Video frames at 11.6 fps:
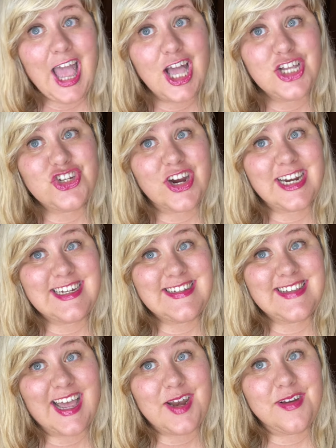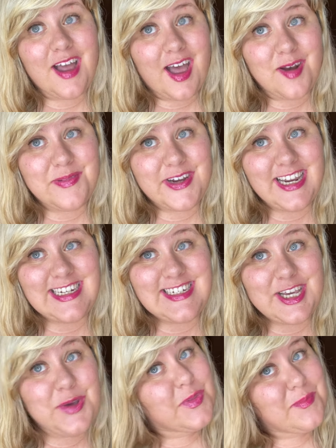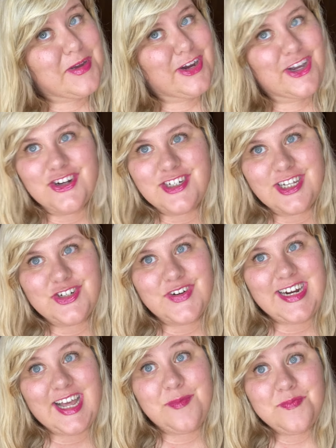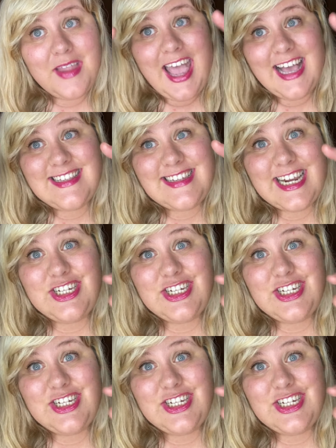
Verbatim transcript: trying to decide on booking a ticket with American or Delta right now. Stay